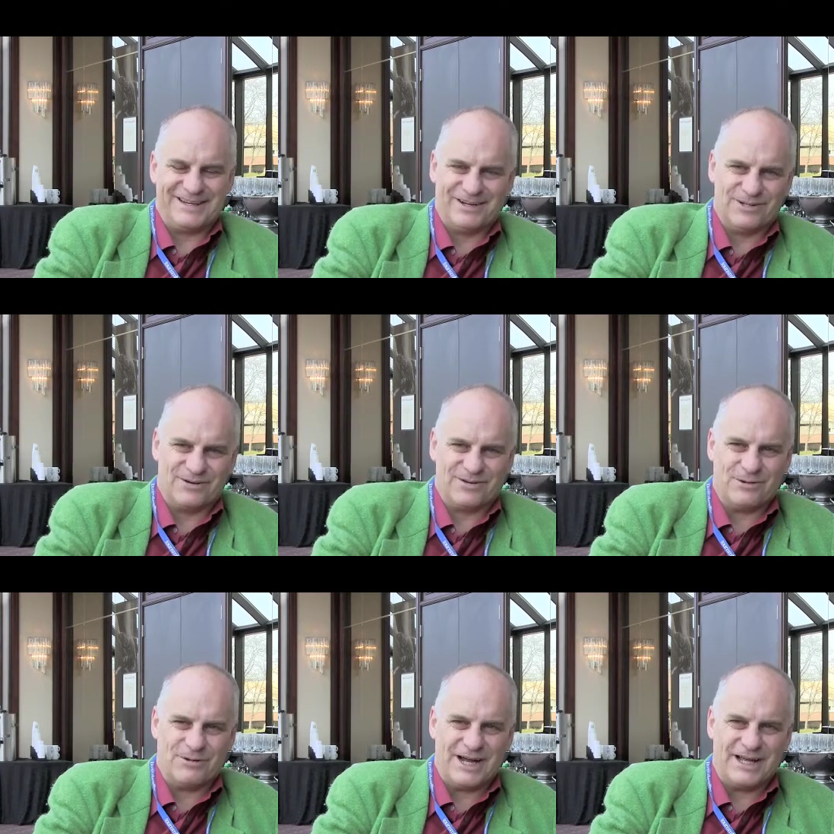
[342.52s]
along
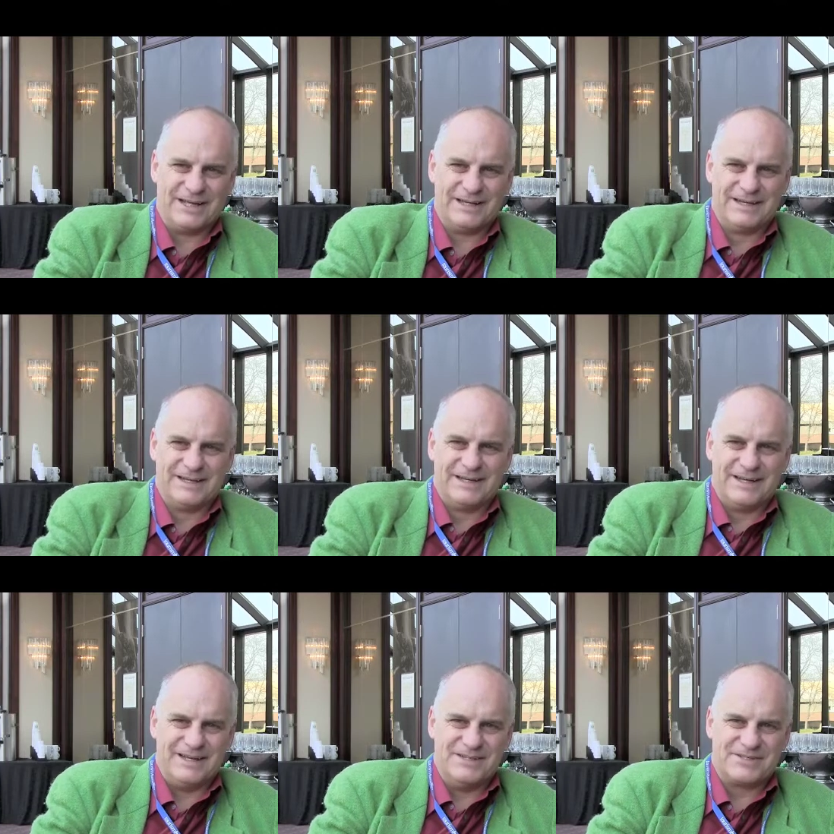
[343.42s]
the way
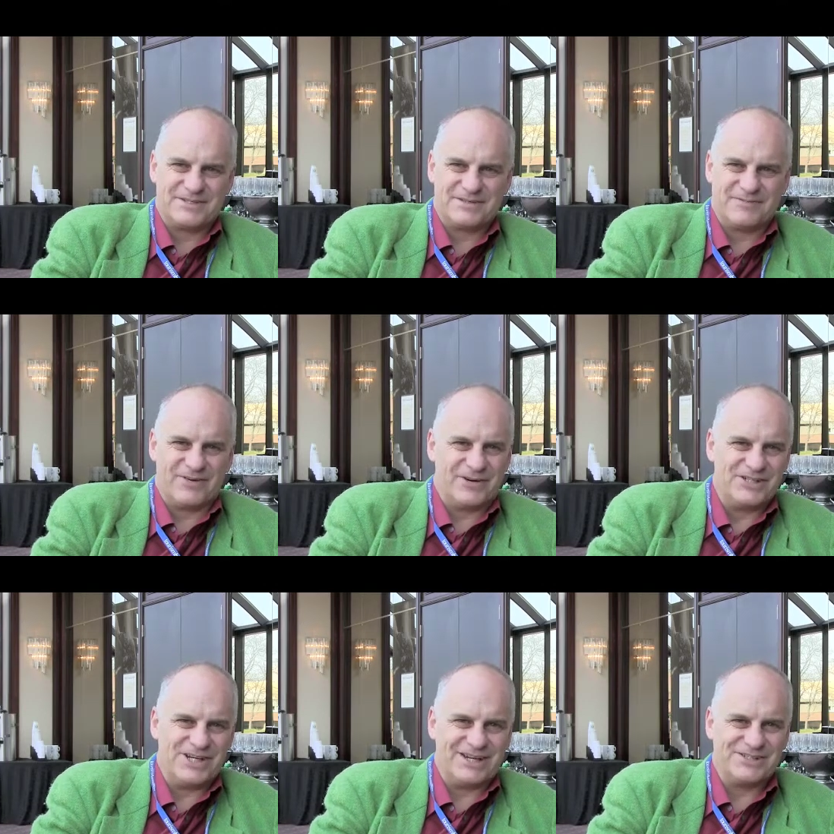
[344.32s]
is very
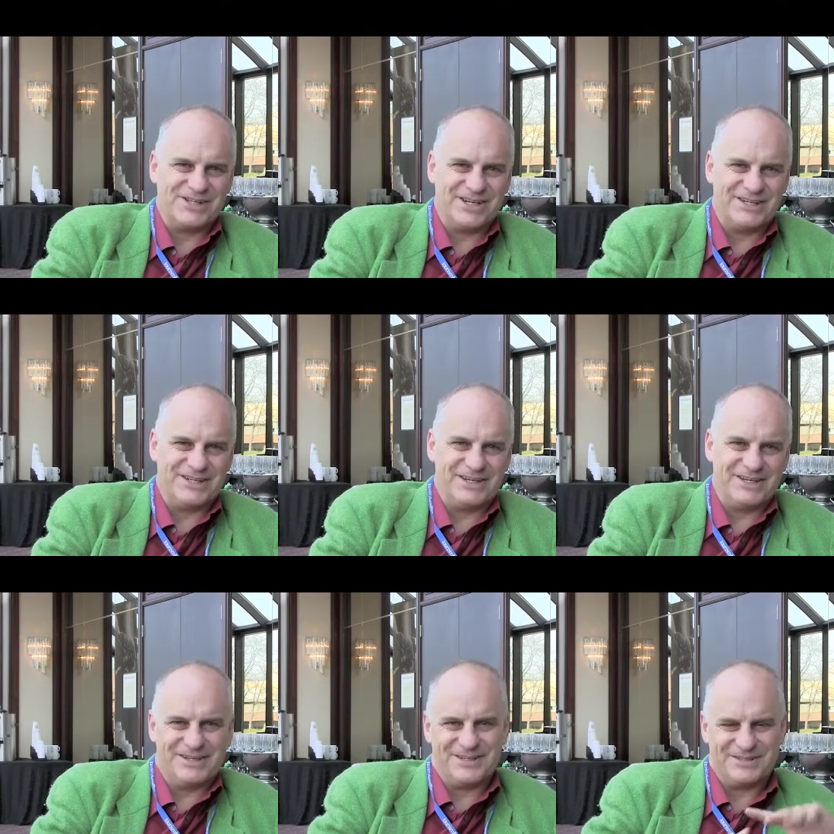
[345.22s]
challenging
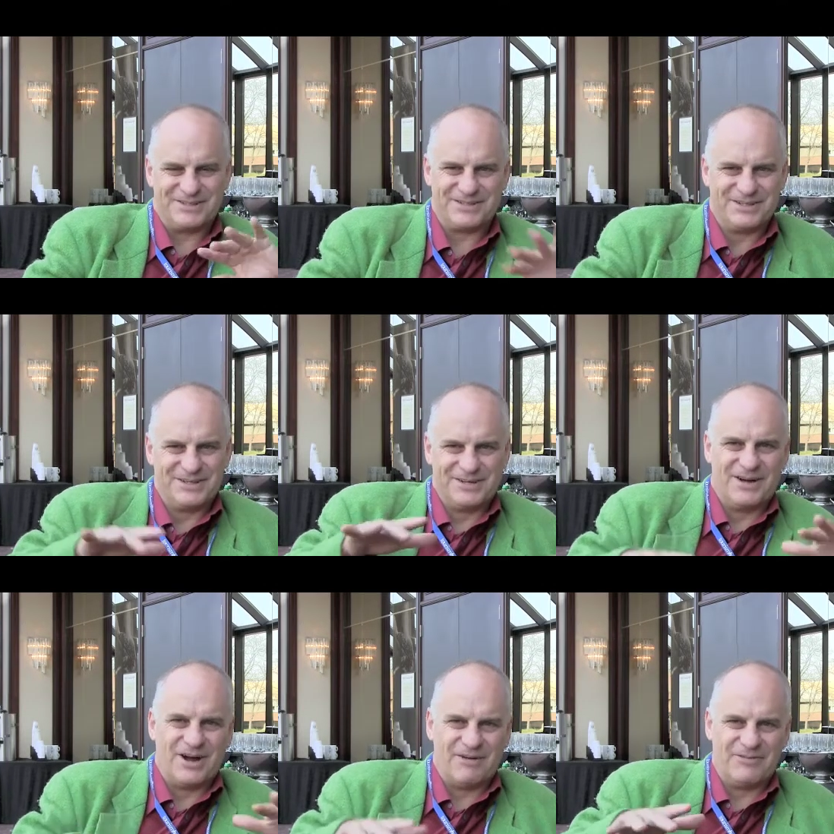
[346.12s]
indeed, and
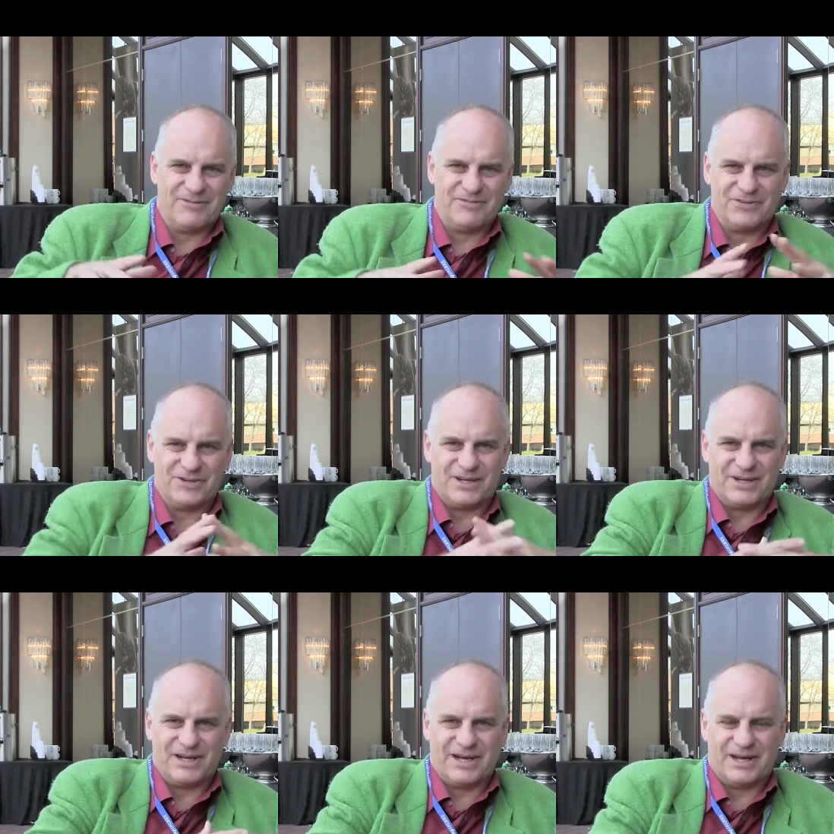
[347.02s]
I've even
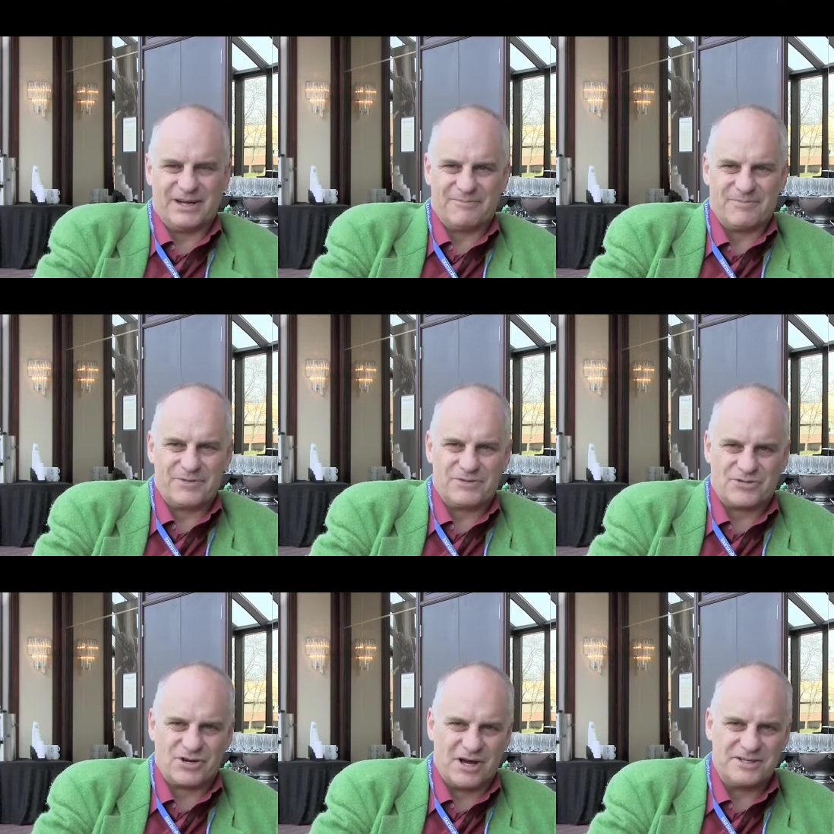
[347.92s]

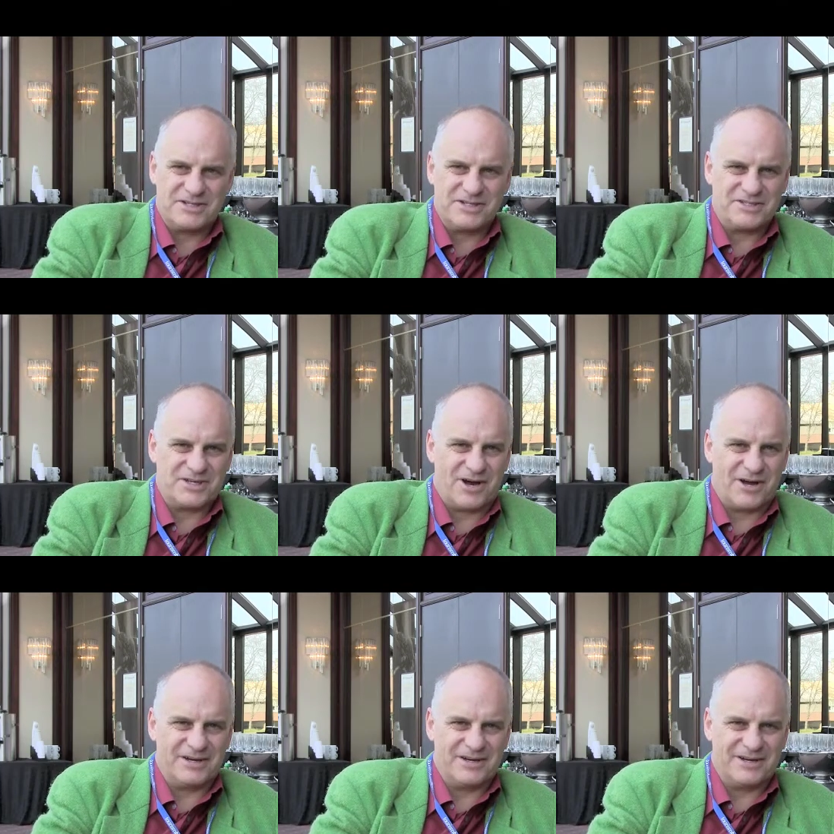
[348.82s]
tried to
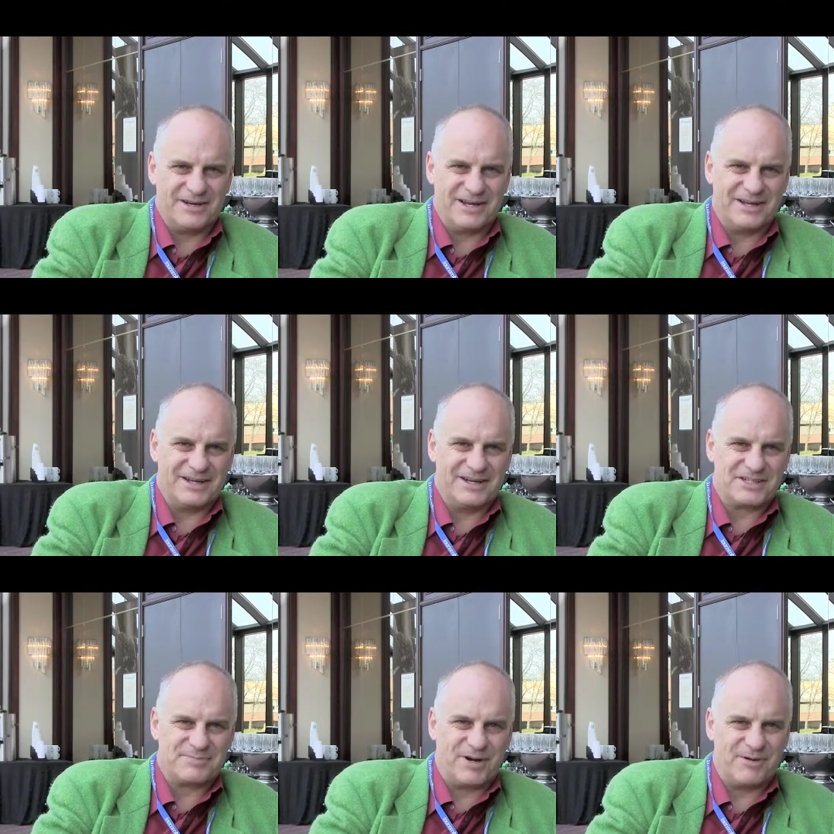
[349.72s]
design
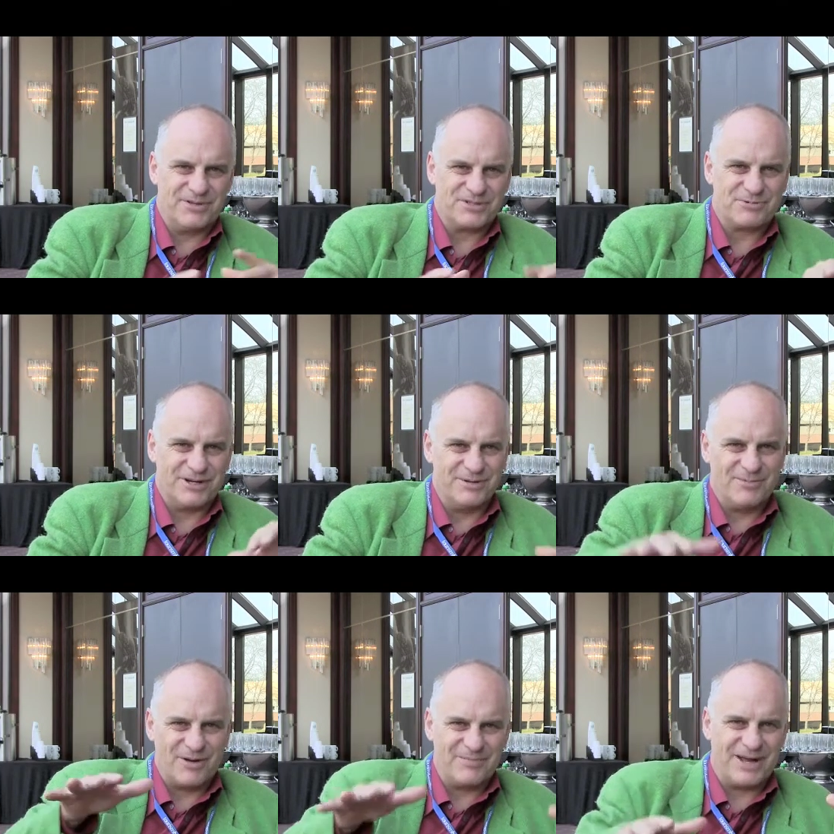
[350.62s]
experiments where you
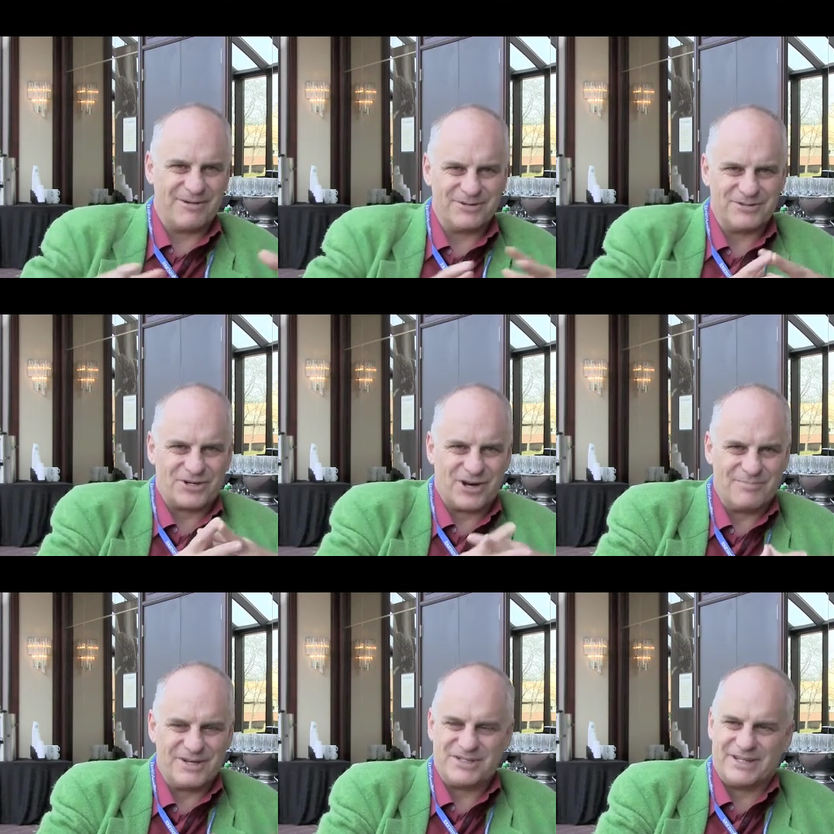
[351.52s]
might be able to try
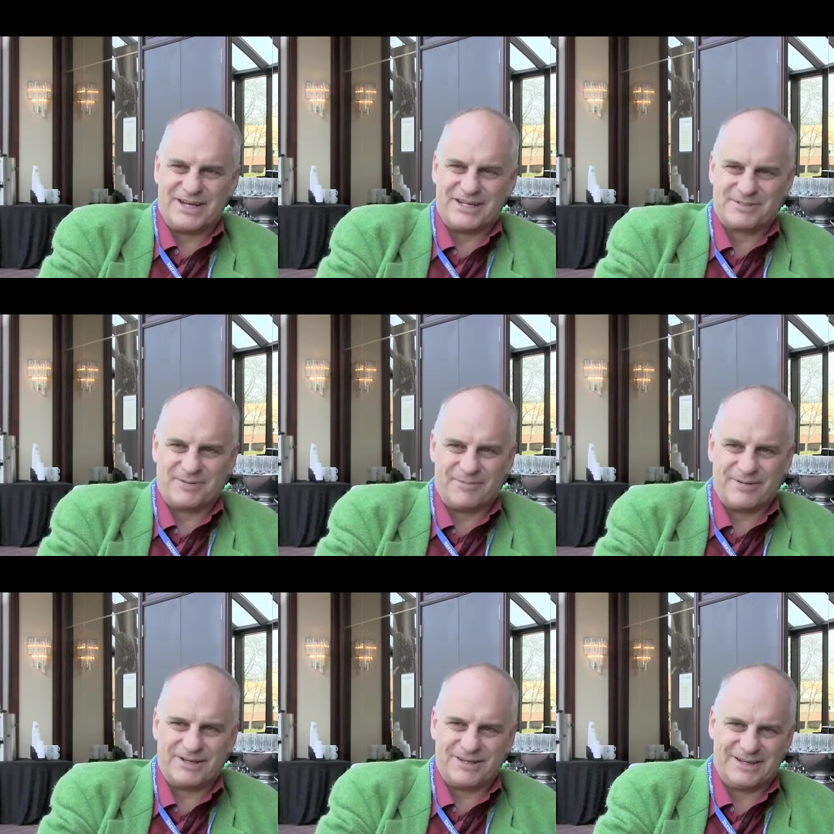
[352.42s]
and measure that
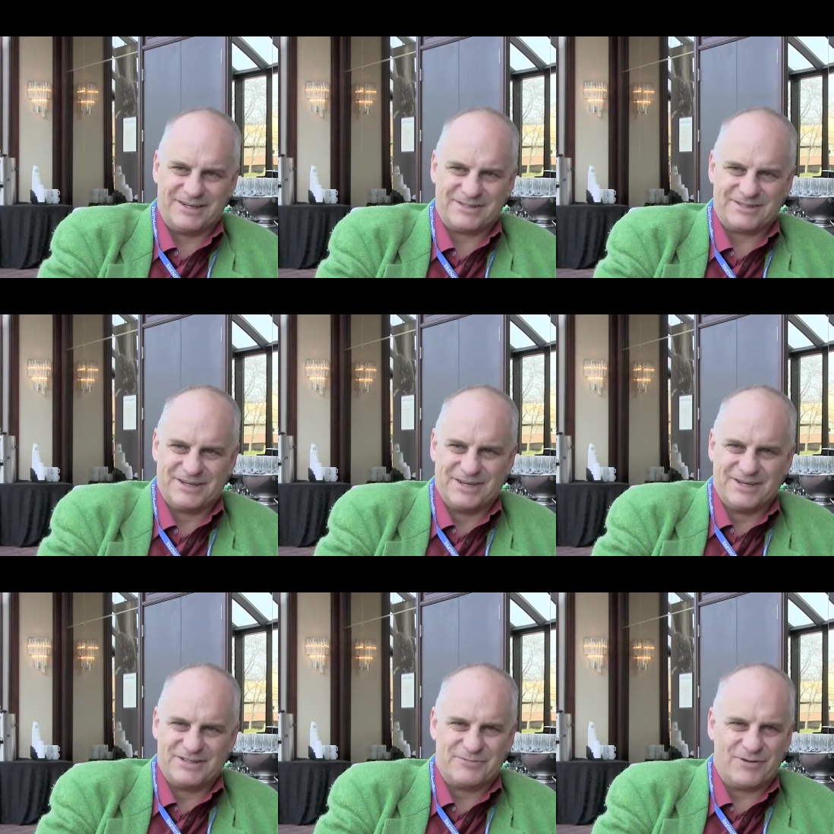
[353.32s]
experimentally, and it's
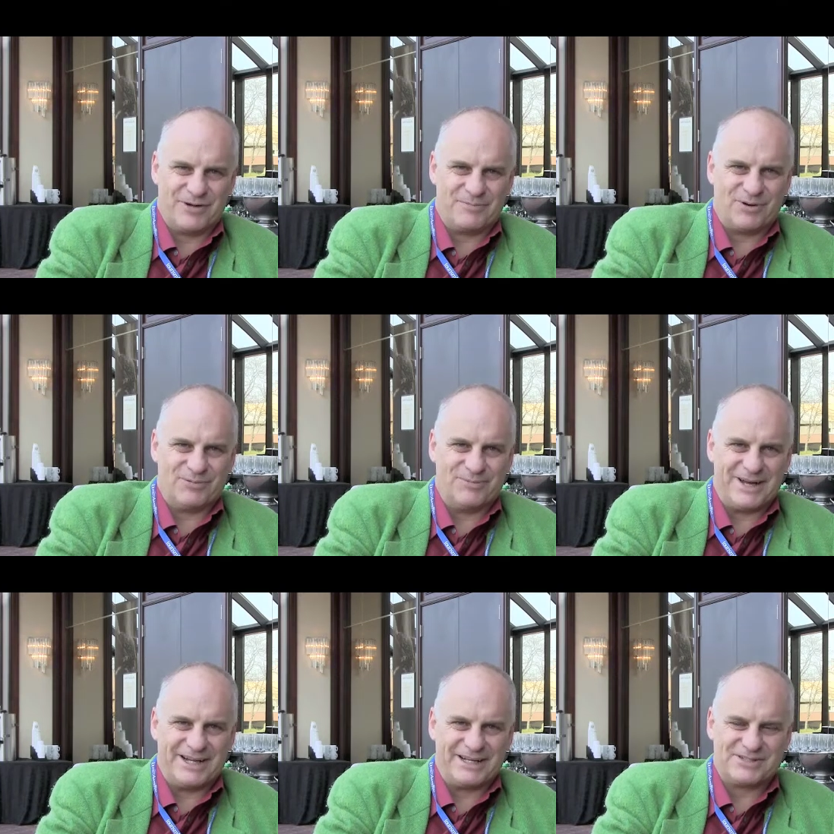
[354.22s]
very
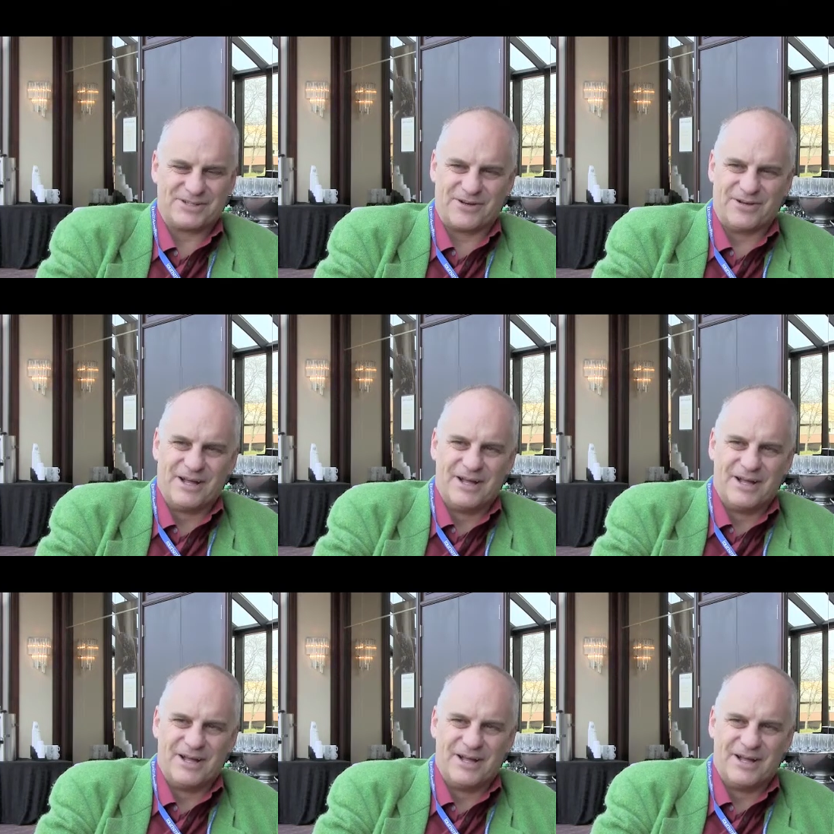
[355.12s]
problematic. So